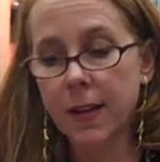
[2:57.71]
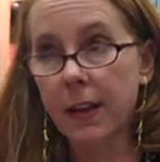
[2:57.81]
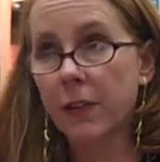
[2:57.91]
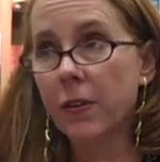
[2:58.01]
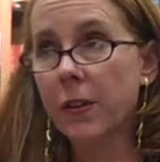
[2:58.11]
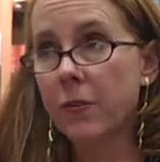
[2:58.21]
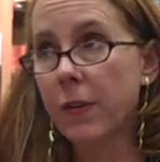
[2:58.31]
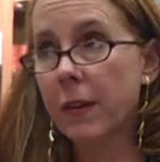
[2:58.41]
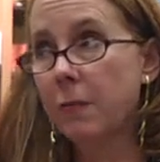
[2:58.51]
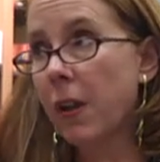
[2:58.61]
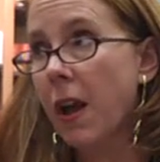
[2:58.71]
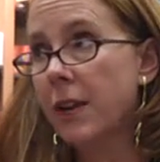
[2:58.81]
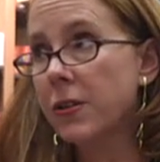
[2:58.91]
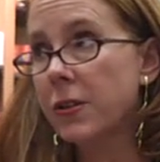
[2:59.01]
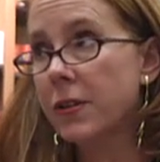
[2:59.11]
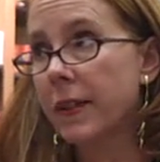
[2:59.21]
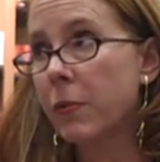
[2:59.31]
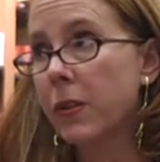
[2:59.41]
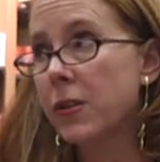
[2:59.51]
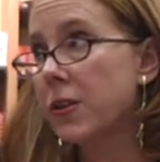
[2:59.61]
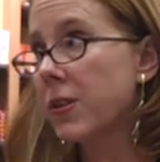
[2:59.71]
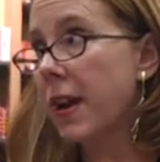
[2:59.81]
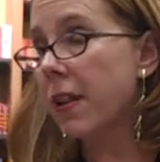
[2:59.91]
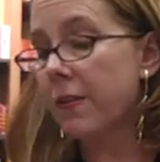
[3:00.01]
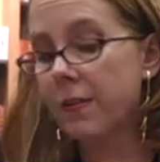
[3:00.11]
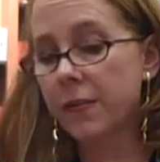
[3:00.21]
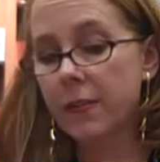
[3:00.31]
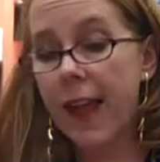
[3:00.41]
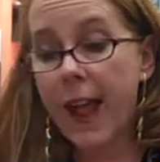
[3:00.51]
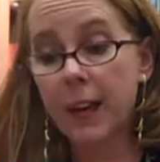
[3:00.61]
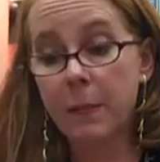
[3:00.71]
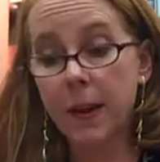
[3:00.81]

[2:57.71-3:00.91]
a lurid red blotch that was herself, Hannah